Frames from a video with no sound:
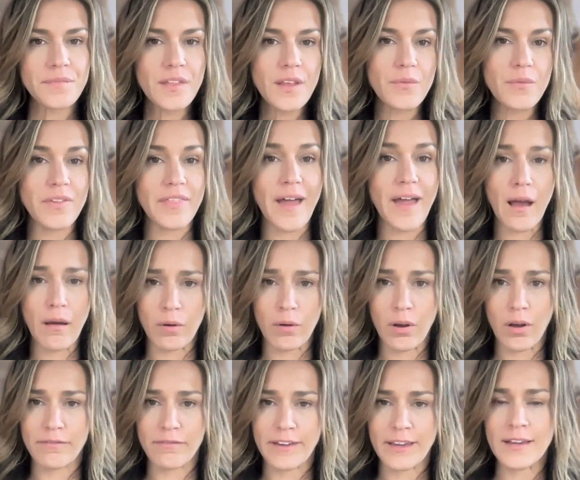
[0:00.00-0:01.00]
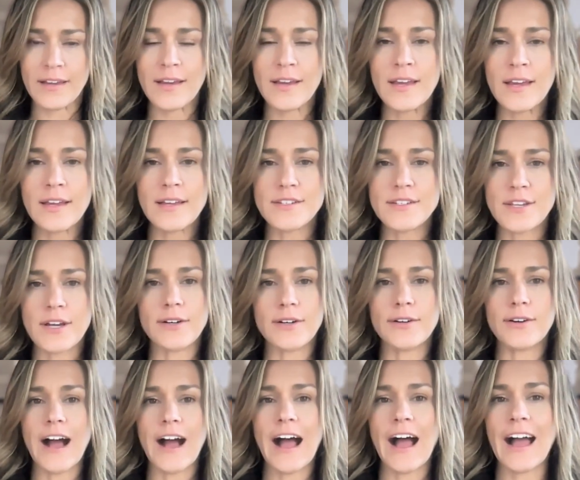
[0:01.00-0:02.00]
without coughing.
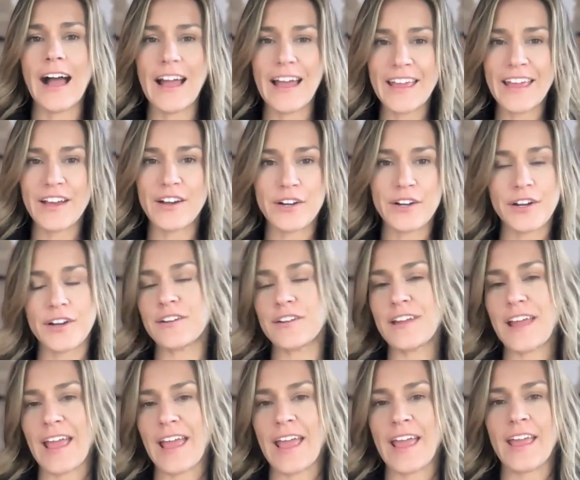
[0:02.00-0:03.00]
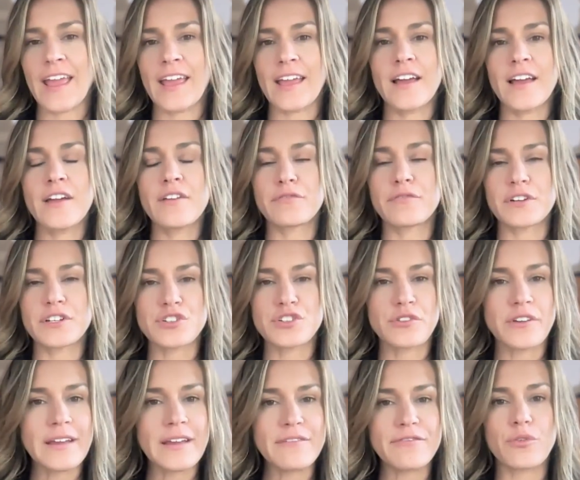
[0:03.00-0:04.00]
So, I earned a
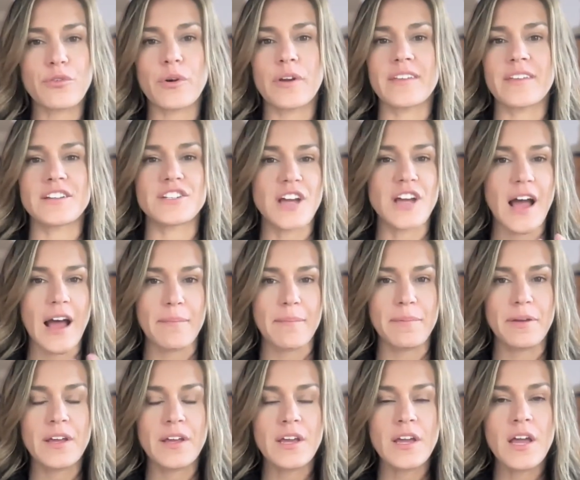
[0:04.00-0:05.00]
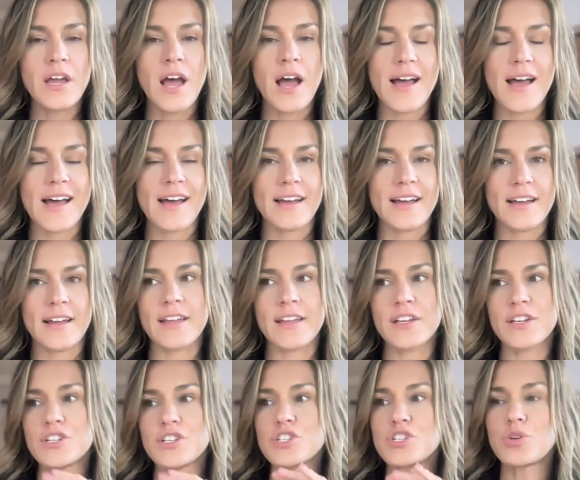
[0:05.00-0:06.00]
retreat for the top uh,
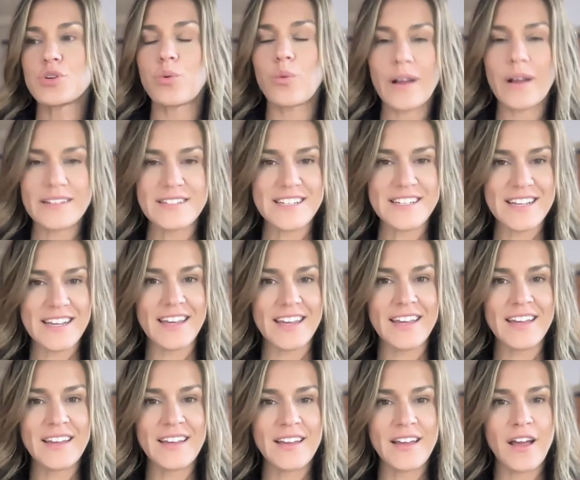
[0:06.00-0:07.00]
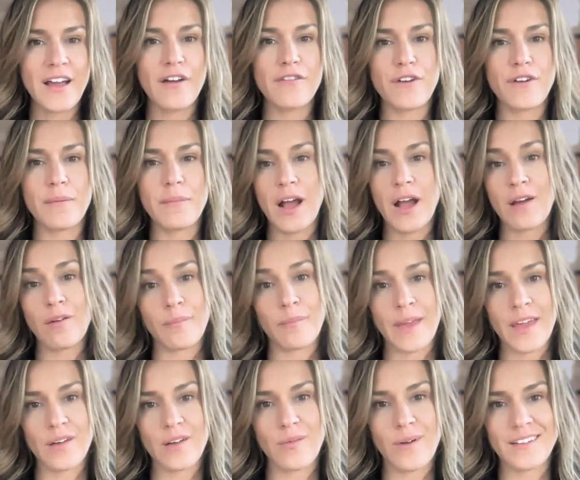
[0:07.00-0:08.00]
20 from our
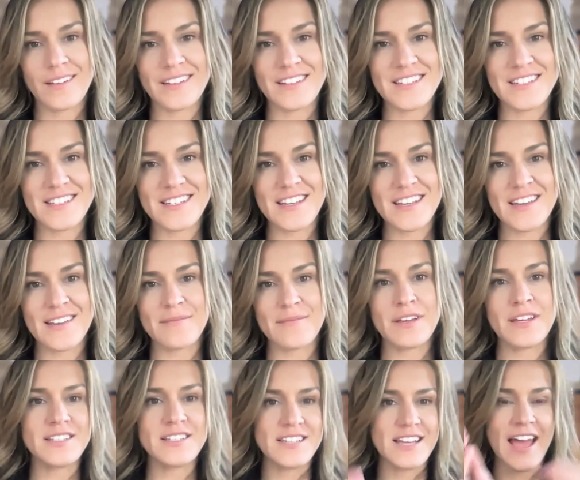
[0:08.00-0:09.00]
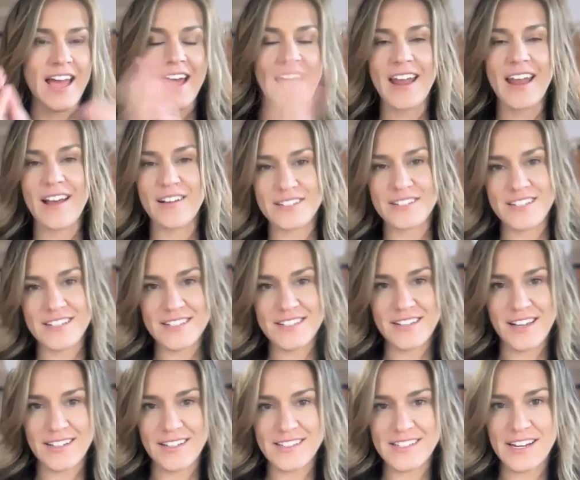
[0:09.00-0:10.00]
Make Wellness team to head out to
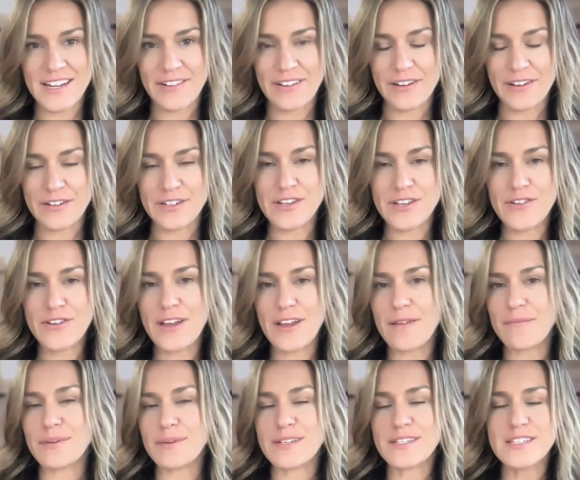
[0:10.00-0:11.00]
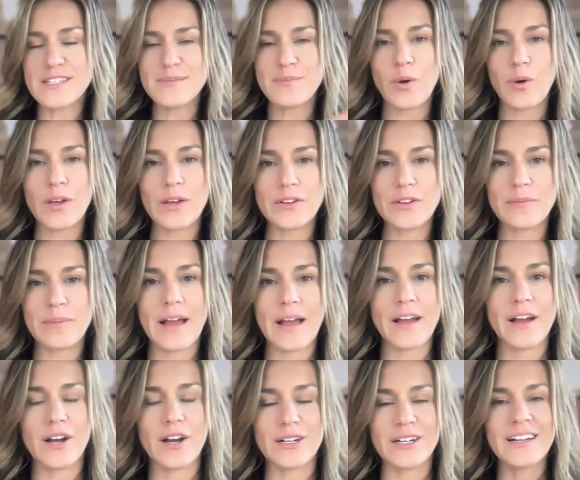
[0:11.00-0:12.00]
Scottsdale, Arizona and be spoiled by
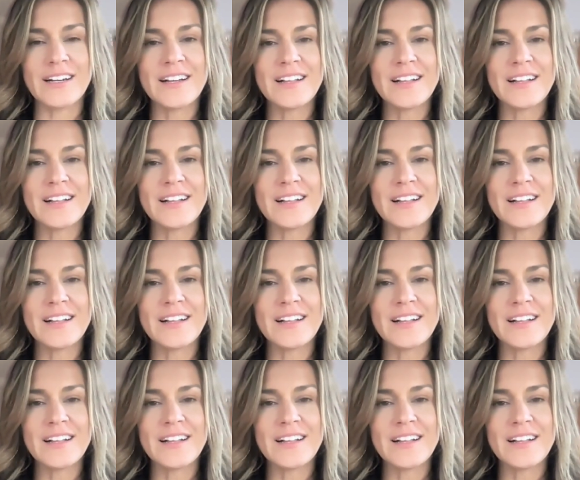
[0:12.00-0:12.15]
our